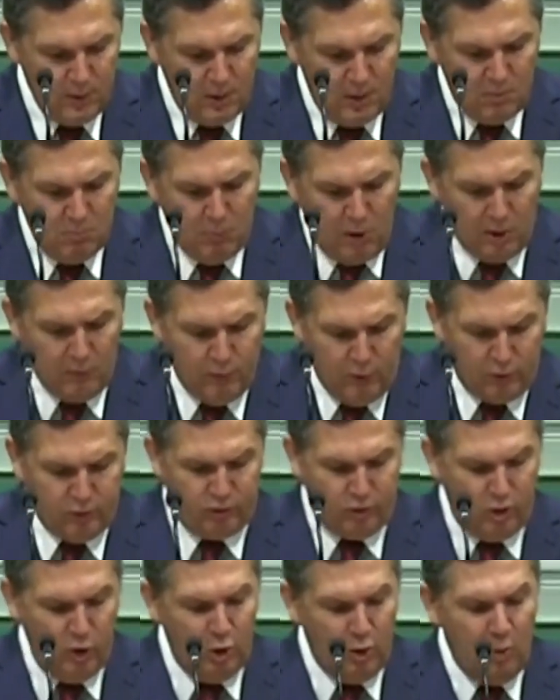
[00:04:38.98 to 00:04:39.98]
But in verse
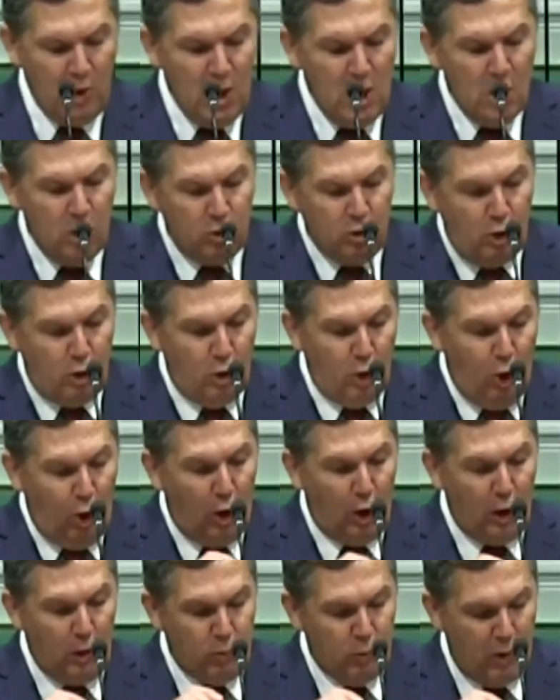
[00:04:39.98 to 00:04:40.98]
2, the
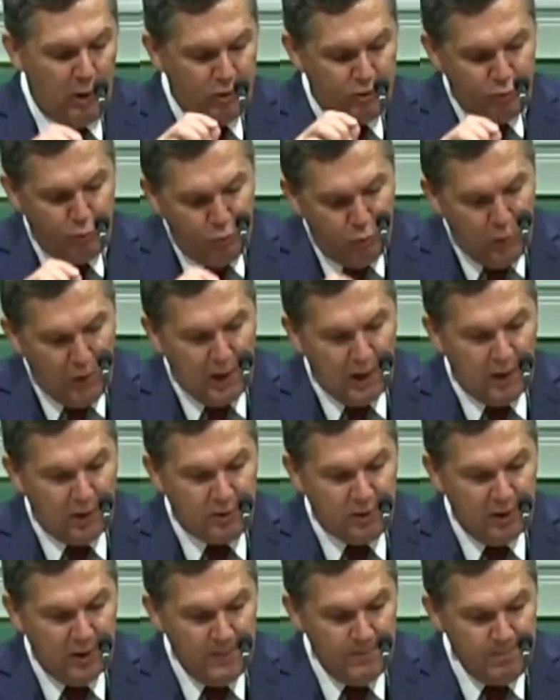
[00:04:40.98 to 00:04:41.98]
Lord was
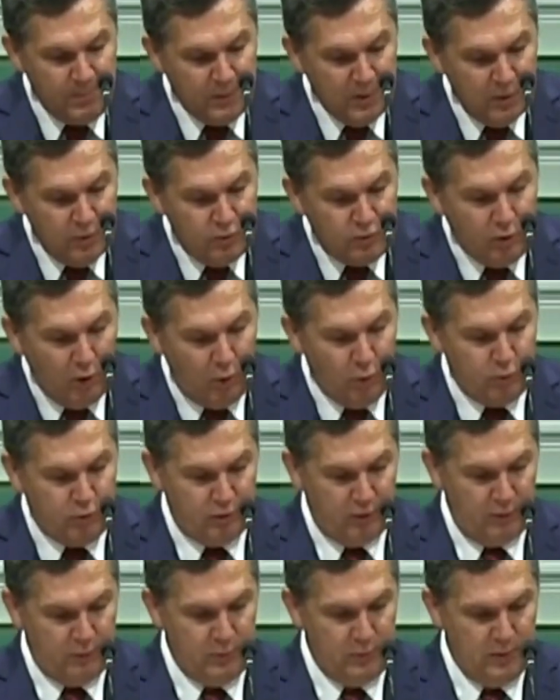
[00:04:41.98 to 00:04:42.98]
with
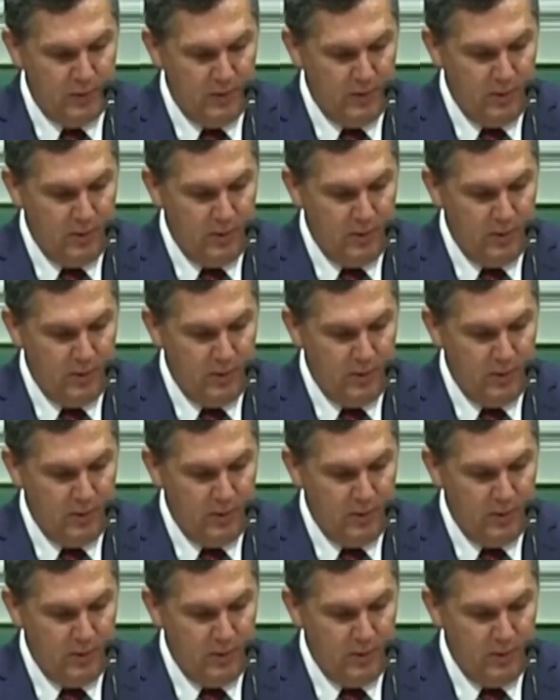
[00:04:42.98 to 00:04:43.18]
Joseph.